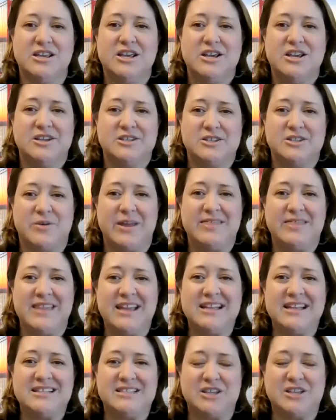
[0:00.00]
So I
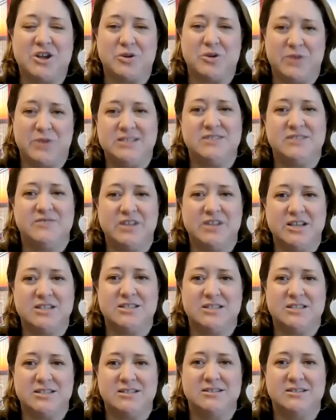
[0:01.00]
think it's the
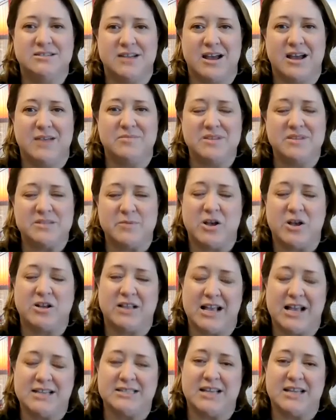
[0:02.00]
cohesiveness, the small
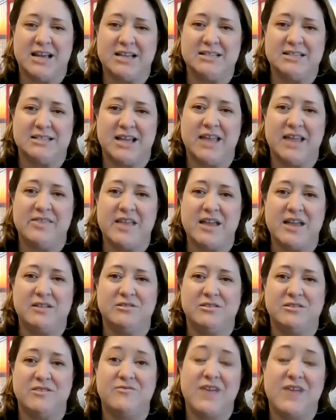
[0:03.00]
class size, and
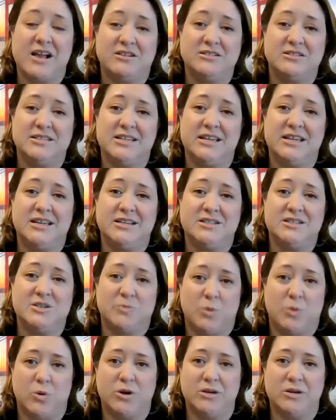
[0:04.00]
then the faculty
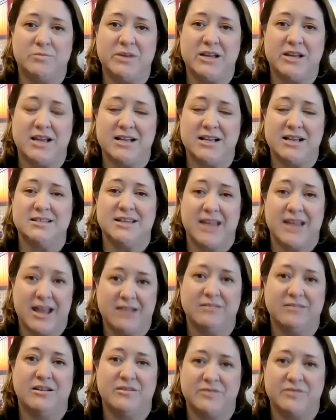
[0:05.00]
support, because
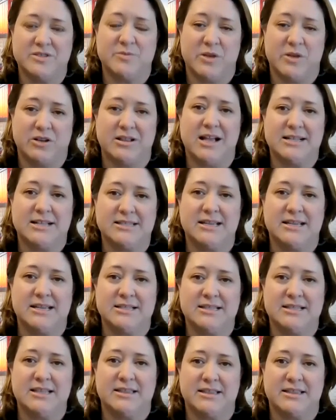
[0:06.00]
again, of the small class
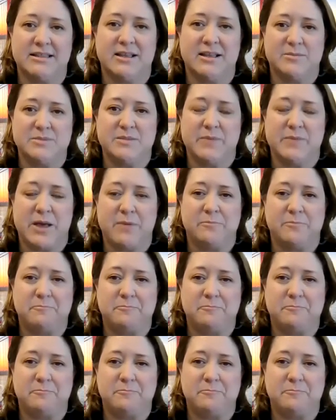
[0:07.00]
size that helps them out.